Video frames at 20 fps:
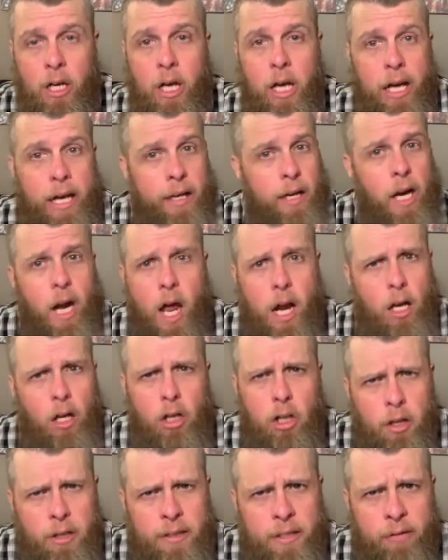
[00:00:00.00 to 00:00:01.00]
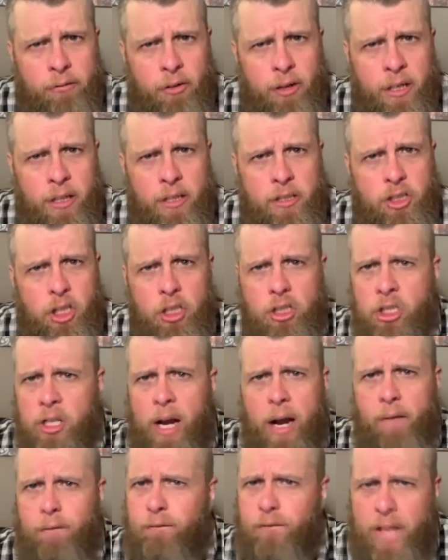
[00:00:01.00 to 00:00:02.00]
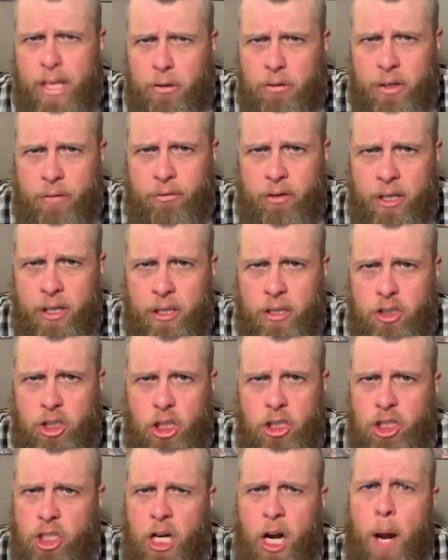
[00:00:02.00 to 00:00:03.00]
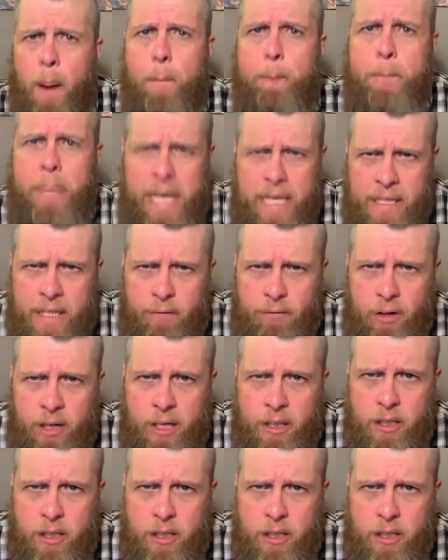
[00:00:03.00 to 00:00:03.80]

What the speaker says: And it ought to look different in the church, and ought to feel different in the church, and ought to be different in the